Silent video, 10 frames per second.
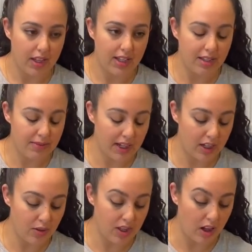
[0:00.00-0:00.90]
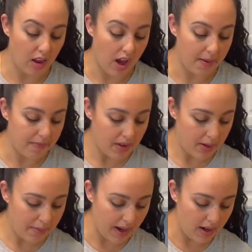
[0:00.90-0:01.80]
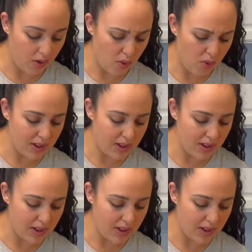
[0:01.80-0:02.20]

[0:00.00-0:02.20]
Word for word: It seems like I use that a lot, but ooh,